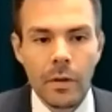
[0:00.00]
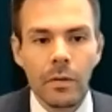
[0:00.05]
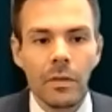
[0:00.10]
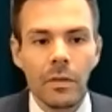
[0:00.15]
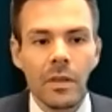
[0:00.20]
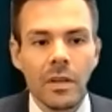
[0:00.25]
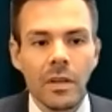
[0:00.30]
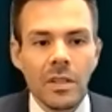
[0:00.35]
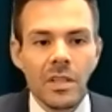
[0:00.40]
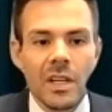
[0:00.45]

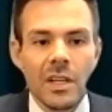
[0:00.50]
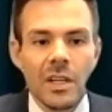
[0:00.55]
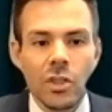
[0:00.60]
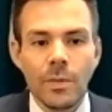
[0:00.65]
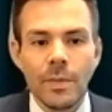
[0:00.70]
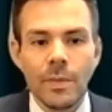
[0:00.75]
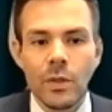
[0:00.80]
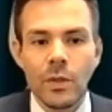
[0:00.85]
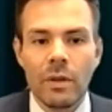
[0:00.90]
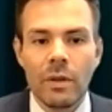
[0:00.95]
The
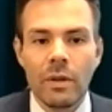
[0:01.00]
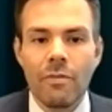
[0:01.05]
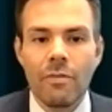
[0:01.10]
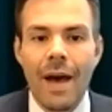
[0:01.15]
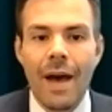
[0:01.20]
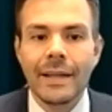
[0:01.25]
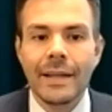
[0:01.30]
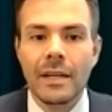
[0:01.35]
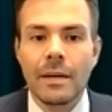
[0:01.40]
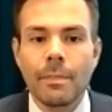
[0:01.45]
distinction between
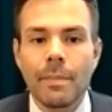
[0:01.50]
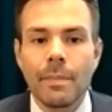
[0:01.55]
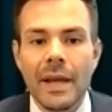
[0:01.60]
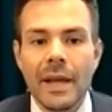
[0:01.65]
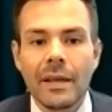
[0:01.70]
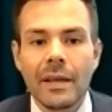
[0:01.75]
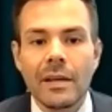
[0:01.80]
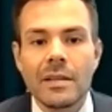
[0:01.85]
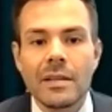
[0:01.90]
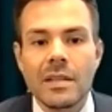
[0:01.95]
fact and
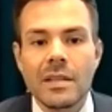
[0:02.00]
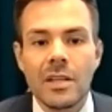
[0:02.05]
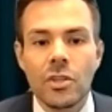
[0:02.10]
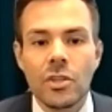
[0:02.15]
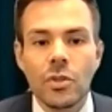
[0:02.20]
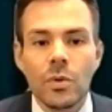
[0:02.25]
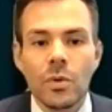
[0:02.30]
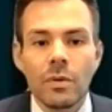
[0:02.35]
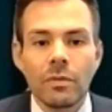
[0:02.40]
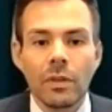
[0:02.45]
opinion is an
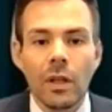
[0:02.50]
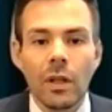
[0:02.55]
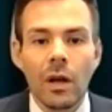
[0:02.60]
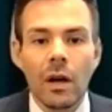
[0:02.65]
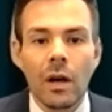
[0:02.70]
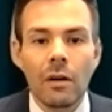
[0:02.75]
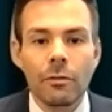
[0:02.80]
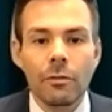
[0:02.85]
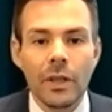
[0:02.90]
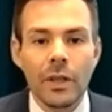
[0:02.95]
issue of
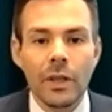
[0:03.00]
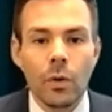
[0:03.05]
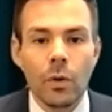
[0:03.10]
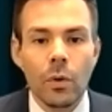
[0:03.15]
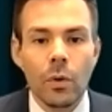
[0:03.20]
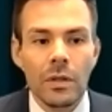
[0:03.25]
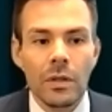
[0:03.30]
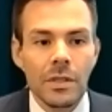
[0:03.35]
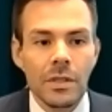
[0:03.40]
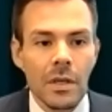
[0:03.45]
law for the
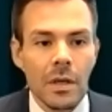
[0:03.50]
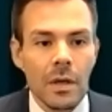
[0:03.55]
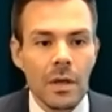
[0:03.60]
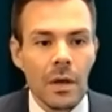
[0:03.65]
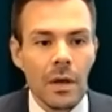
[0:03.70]
courts,